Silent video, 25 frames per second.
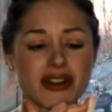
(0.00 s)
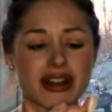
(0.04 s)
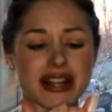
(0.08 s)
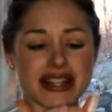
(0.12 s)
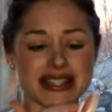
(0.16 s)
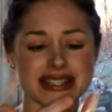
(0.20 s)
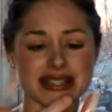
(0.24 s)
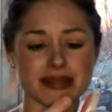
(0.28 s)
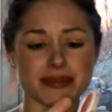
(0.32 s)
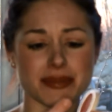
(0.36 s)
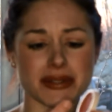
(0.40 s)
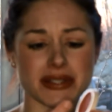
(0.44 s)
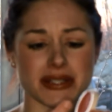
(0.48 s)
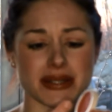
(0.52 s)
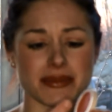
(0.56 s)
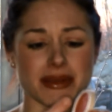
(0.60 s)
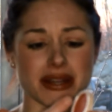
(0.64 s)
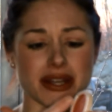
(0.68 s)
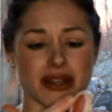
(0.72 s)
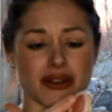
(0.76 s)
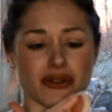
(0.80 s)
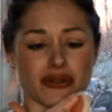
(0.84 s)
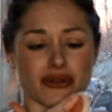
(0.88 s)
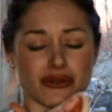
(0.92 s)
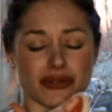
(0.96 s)
it's supposed to
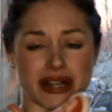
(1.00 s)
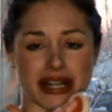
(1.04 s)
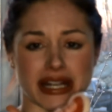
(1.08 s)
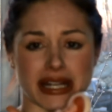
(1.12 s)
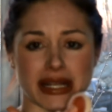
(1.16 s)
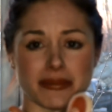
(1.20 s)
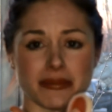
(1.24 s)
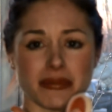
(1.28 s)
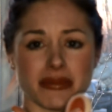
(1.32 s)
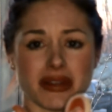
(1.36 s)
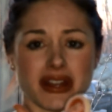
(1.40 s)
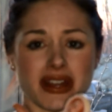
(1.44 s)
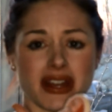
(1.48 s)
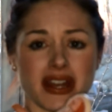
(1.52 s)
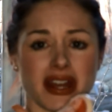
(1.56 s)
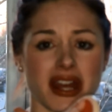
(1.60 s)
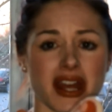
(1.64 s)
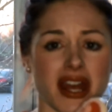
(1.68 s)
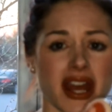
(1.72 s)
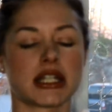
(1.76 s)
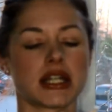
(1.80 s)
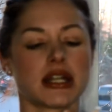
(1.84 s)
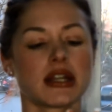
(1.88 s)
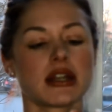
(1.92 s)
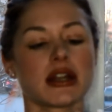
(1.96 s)
be cream.
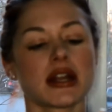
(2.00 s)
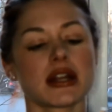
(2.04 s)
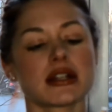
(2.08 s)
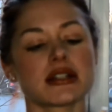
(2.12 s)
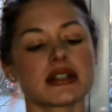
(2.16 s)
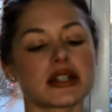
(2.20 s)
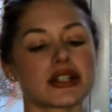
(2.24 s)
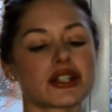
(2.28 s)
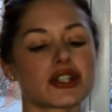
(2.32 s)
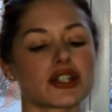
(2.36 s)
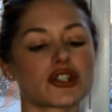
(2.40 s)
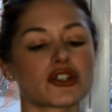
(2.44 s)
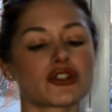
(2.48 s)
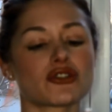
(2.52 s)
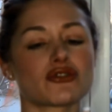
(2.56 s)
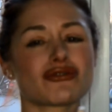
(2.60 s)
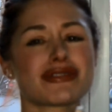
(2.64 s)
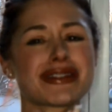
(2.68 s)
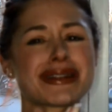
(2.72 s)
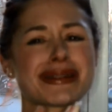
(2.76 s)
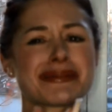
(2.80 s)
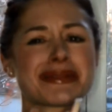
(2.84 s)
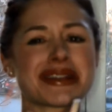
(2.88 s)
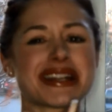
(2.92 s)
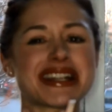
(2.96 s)
It's
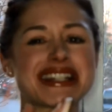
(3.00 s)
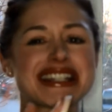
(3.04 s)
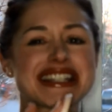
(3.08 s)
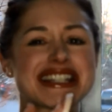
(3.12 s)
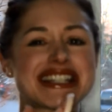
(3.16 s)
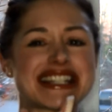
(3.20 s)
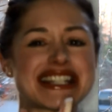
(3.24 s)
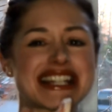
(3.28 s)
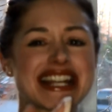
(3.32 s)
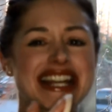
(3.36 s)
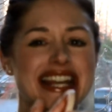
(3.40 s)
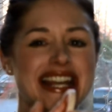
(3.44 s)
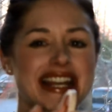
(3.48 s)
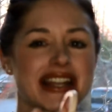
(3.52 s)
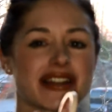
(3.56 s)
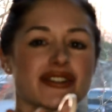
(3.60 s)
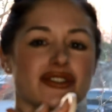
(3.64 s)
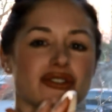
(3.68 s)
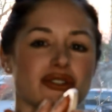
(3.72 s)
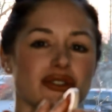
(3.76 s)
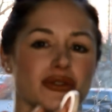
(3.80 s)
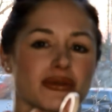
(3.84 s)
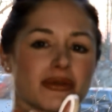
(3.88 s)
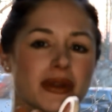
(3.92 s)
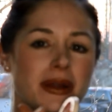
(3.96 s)
extremely sticky.
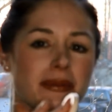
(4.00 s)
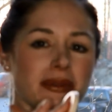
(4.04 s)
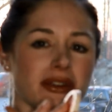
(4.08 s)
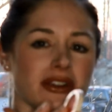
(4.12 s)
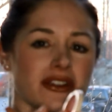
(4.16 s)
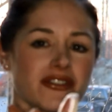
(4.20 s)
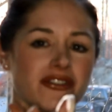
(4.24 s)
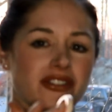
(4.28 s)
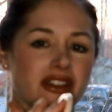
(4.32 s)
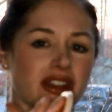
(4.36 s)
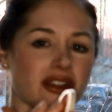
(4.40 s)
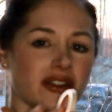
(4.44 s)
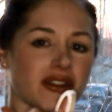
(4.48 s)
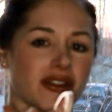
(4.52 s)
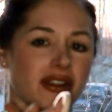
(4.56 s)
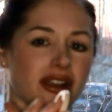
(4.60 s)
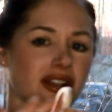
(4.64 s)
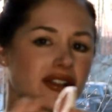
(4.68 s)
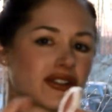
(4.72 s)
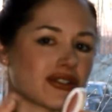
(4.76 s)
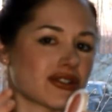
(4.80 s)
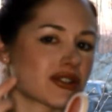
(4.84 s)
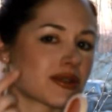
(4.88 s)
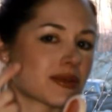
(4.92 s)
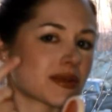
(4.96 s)
So you rub your finger
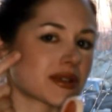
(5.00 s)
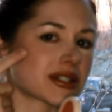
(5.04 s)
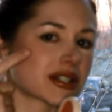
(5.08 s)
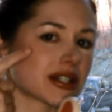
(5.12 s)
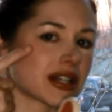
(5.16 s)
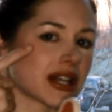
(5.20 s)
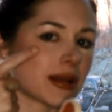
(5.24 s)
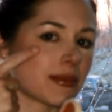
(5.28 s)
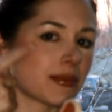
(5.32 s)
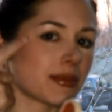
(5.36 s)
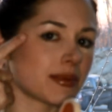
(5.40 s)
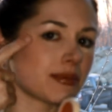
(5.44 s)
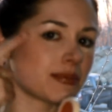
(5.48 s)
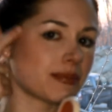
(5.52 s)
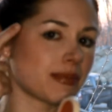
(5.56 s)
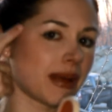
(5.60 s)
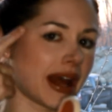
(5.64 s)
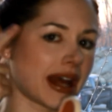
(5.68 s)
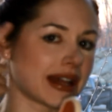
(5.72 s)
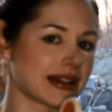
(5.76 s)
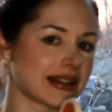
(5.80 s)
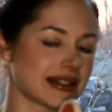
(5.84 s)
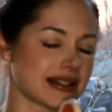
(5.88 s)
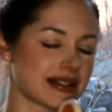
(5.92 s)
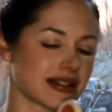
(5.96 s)
in, you're supposed to like
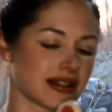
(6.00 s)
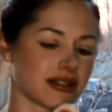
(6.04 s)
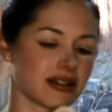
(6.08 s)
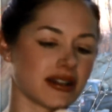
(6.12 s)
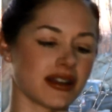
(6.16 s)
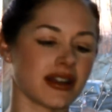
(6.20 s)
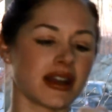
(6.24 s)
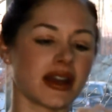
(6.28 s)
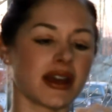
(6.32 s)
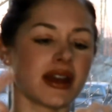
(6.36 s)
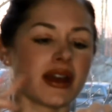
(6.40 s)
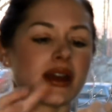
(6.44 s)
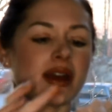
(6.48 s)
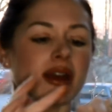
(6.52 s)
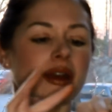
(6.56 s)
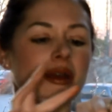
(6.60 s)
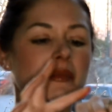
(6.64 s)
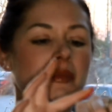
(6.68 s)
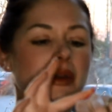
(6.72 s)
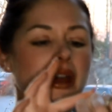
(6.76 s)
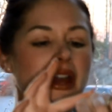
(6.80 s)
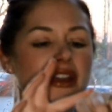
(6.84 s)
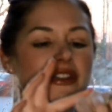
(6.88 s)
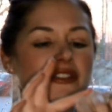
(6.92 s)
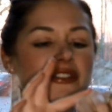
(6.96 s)
pat this on
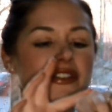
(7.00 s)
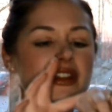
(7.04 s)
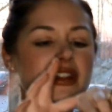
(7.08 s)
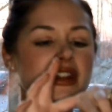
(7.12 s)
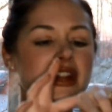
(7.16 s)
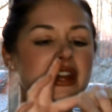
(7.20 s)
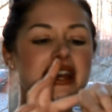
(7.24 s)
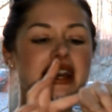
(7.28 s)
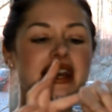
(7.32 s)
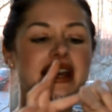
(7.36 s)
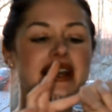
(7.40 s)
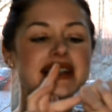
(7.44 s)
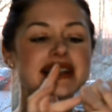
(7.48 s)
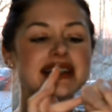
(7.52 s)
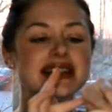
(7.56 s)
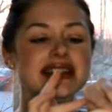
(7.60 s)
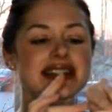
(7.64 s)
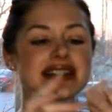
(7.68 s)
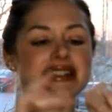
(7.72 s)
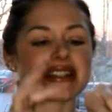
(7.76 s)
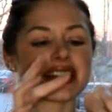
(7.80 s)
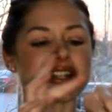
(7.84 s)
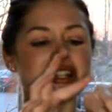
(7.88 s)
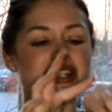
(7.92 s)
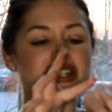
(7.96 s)
but I feel like
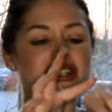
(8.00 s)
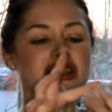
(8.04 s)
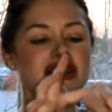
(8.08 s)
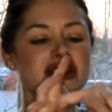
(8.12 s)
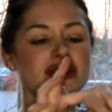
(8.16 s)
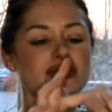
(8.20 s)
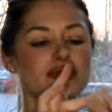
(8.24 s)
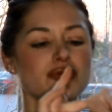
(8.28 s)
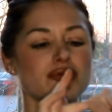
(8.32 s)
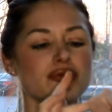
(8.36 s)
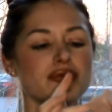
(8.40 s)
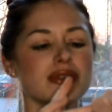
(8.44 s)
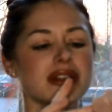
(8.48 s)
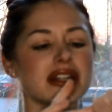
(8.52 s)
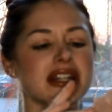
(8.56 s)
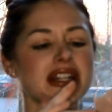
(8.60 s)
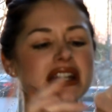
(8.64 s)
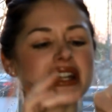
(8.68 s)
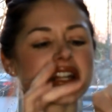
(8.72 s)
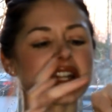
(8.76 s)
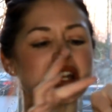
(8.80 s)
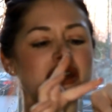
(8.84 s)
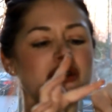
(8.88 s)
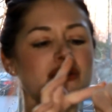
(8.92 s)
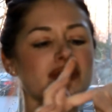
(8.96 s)
it's just
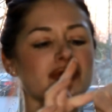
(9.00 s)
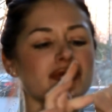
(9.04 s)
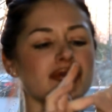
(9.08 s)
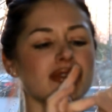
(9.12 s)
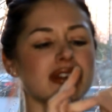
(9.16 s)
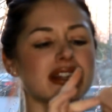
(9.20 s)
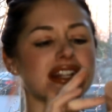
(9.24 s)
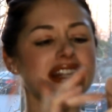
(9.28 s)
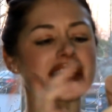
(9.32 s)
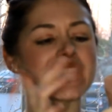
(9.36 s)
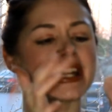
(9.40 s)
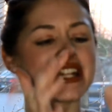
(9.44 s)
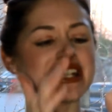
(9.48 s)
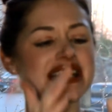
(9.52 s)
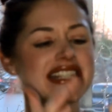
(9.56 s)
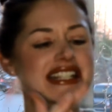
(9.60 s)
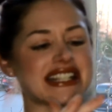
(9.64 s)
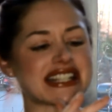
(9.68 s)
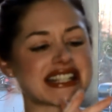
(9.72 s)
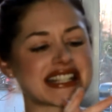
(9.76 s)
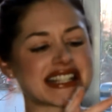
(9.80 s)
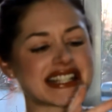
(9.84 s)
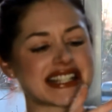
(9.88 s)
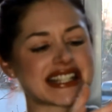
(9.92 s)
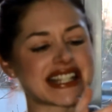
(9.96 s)
really, really
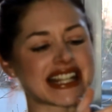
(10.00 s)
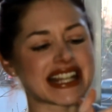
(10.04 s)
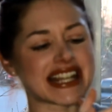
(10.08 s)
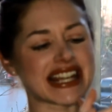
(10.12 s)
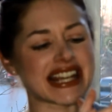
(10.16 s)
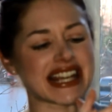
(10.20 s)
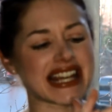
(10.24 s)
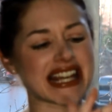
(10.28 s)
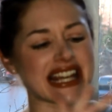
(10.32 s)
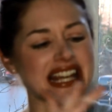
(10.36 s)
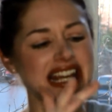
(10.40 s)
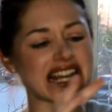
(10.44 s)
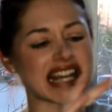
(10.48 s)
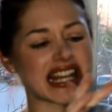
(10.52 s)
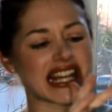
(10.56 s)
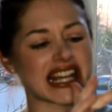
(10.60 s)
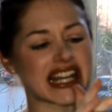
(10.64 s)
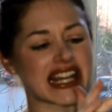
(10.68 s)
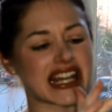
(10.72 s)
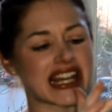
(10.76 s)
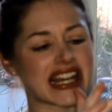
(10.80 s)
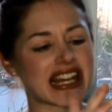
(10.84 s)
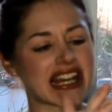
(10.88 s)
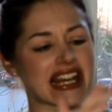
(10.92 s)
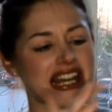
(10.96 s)
sticky.
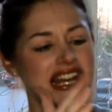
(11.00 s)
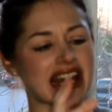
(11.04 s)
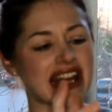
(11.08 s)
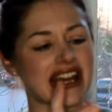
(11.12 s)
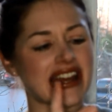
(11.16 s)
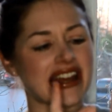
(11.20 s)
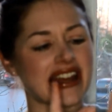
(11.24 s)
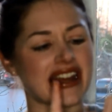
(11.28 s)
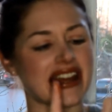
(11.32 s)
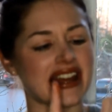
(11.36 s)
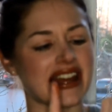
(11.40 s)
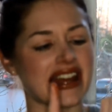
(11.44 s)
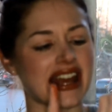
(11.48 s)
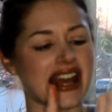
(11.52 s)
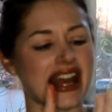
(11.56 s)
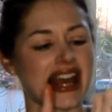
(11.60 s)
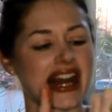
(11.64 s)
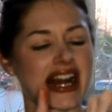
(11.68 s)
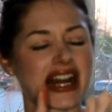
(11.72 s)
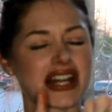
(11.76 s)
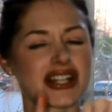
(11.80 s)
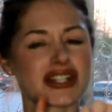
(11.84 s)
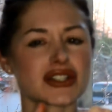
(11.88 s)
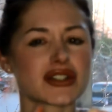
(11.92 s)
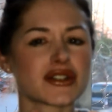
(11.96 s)

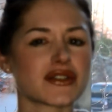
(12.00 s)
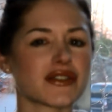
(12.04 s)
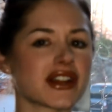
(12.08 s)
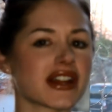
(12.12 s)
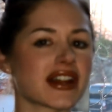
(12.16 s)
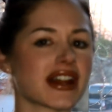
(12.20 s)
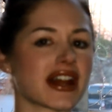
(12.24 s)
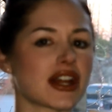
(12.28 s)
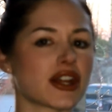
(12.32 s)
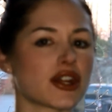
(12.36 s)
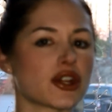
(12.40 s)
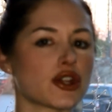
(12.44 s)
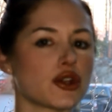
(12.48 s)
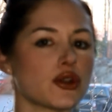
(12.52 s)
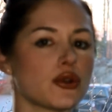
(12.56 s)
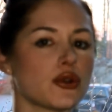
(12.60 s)
And I just feel like